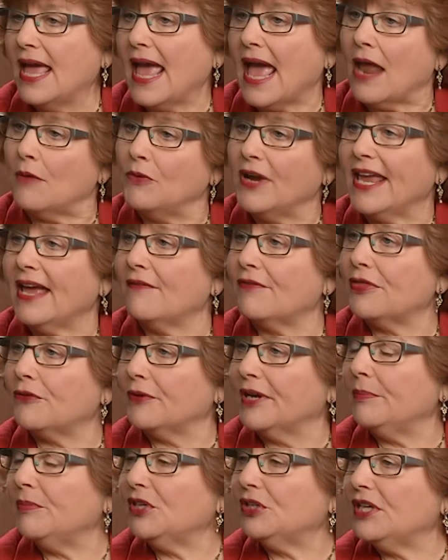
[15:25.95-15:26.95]
And we have
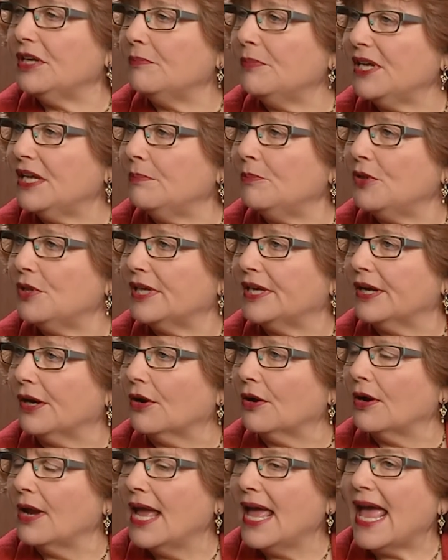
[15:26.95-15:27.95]
3 million people here.